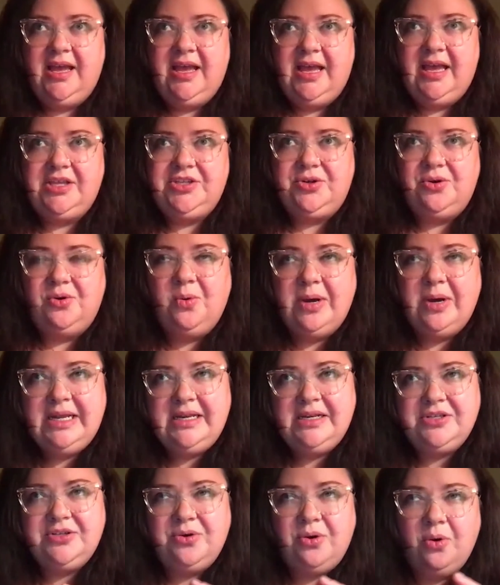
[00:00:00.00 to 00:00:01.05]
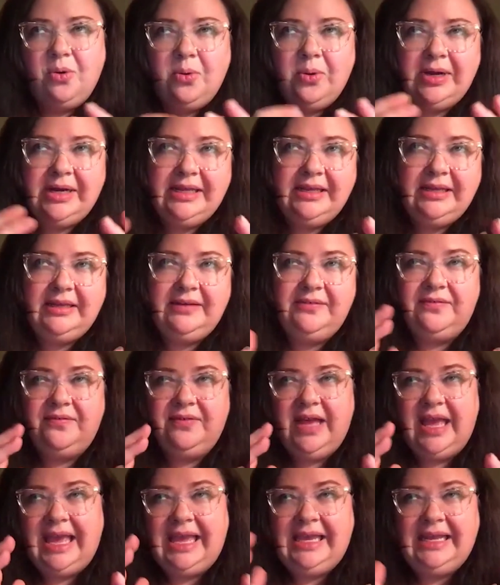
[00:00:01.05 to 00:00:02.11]
20 to
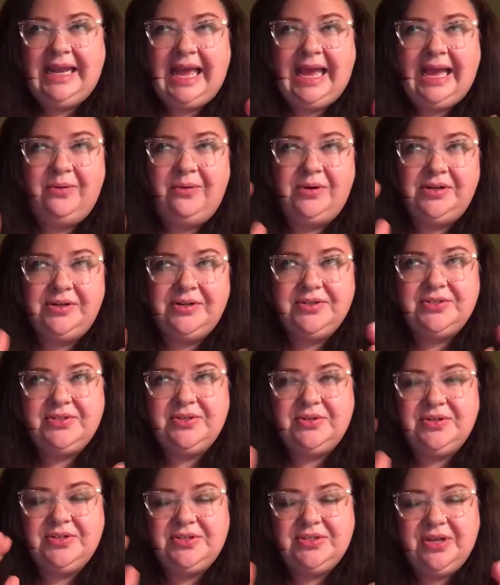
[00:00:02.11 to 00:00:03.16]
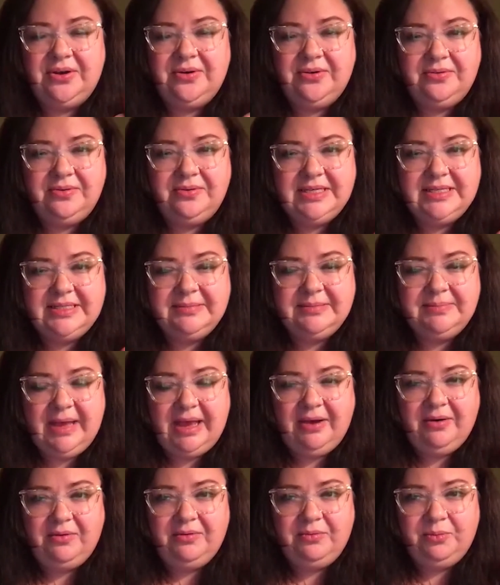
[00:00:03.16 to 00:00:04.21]
28 hours or so is
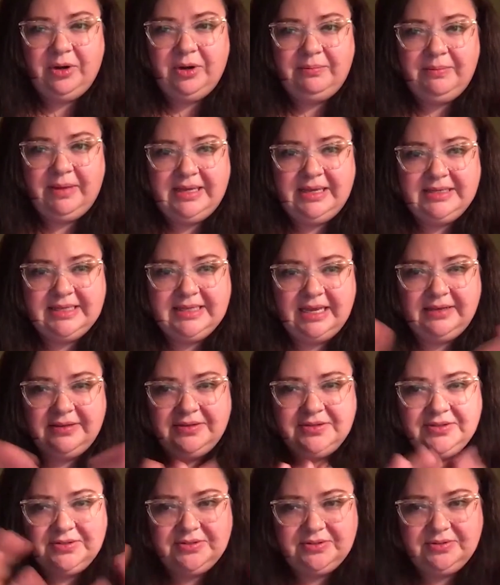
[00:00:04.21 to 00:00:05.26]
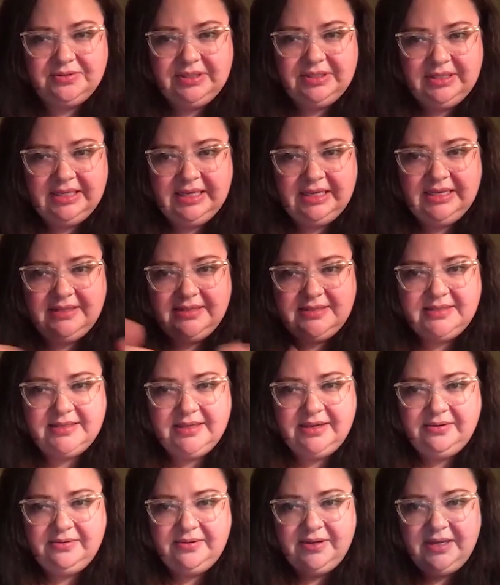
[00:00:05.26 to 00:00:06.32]
about when my cycles hit.
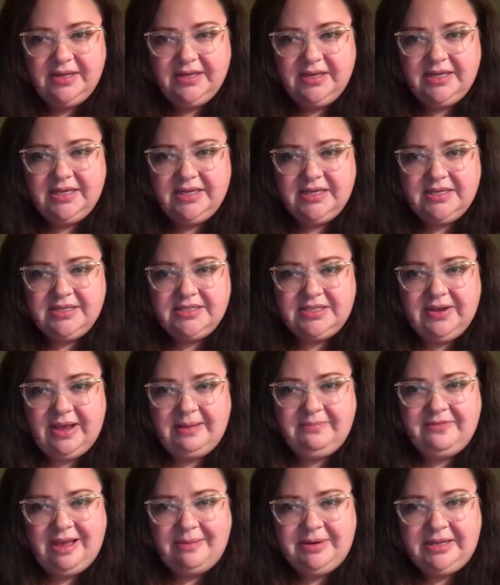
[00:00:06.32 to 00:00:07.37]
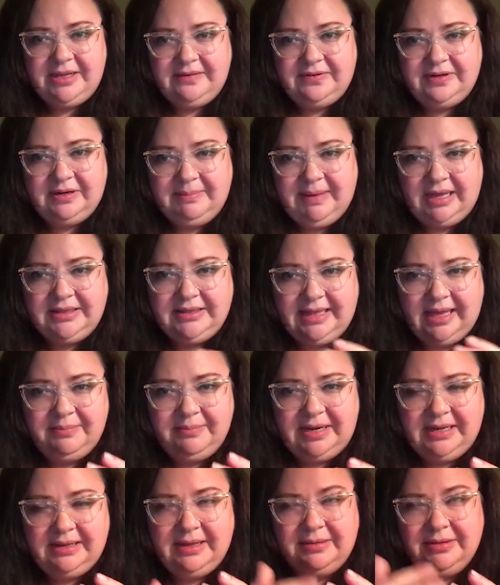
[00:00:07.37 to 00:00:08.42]
So I'm vomiting for about that
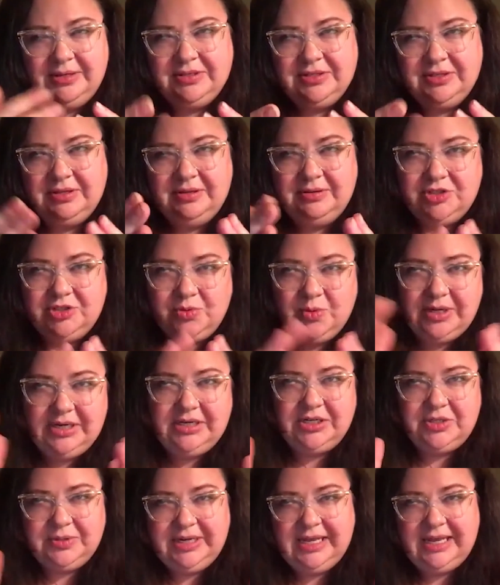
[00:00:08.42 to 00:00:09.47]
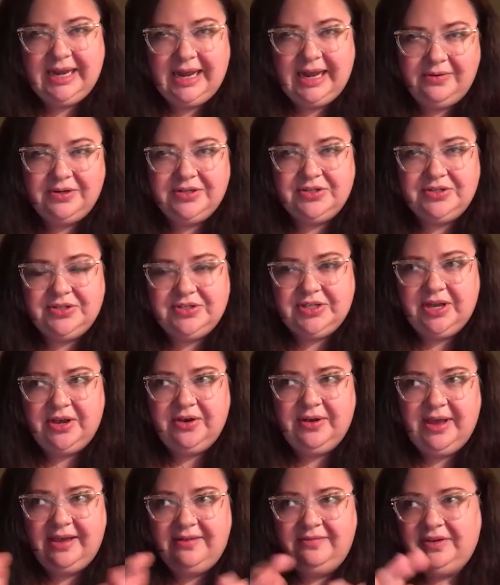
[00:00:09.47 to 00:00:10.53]
many, 20 to 28 hours or
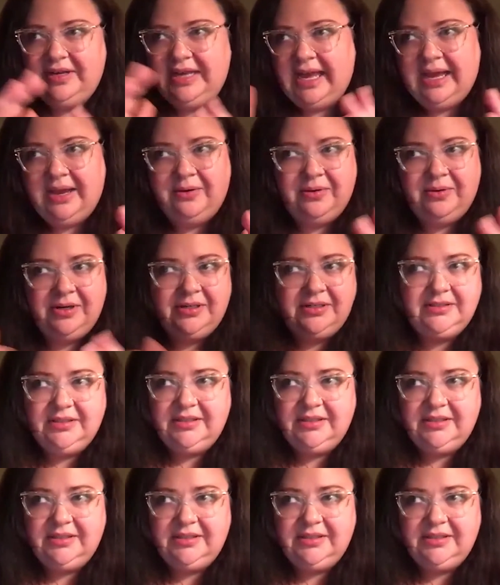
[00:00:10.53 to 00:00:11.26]
so every hour,